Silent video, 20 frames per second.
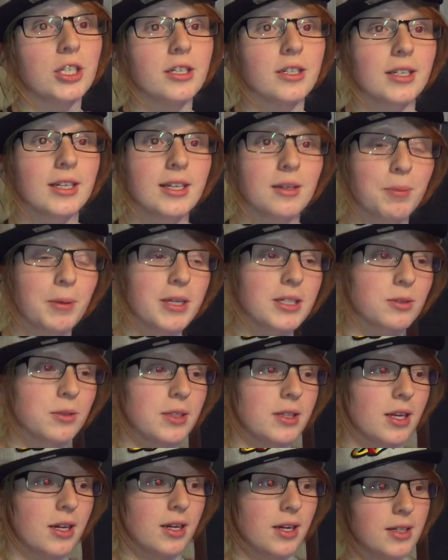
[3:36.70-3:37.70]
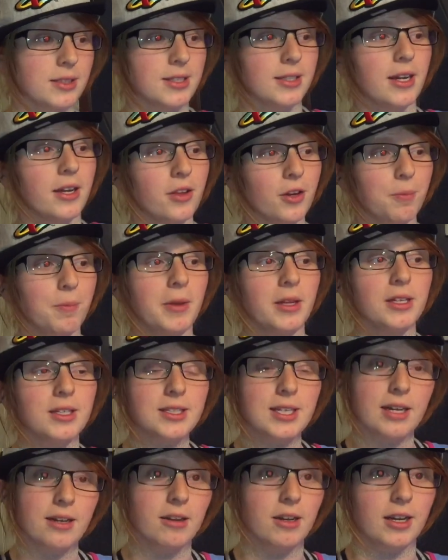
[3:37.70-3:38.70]
Jill. He plays with. Uh, it's another
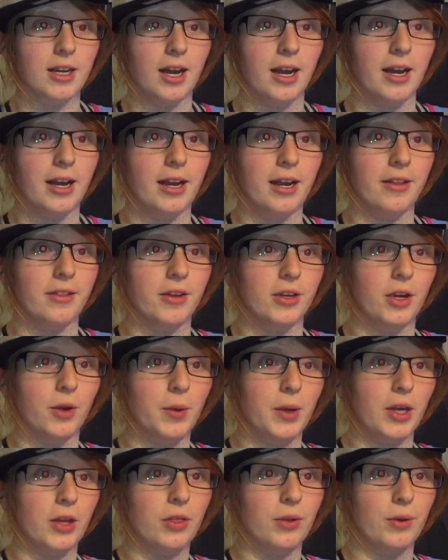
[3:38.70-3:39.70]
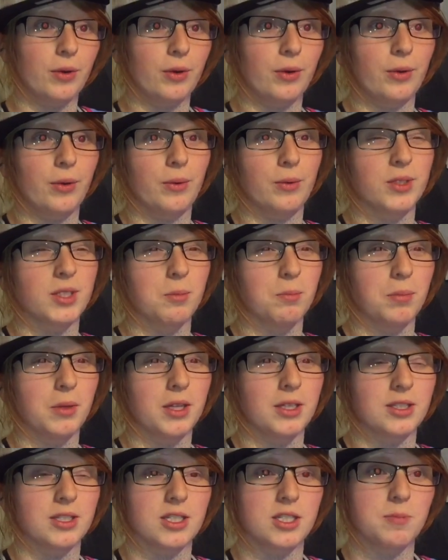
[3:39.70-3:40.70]
military guy, and they're going through some
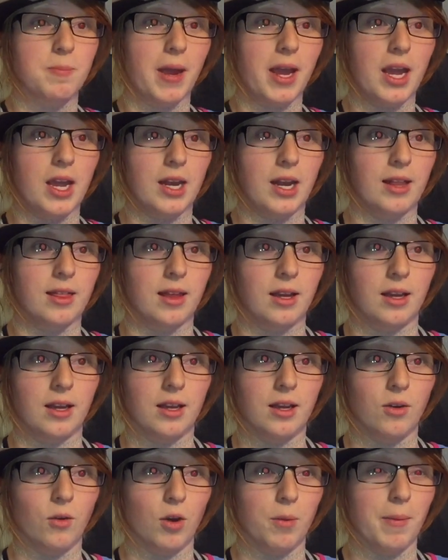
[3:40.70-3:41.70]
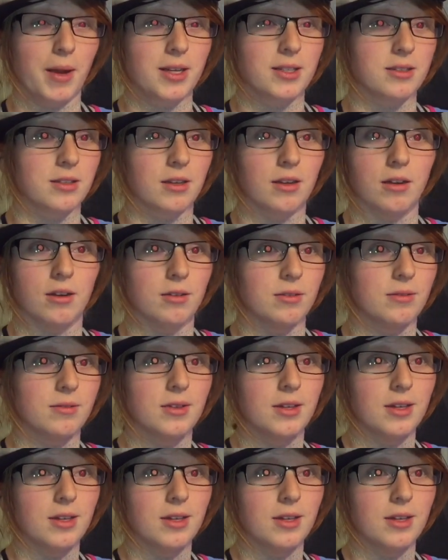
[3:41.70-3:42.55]
place in Spain, I think, or Mexico.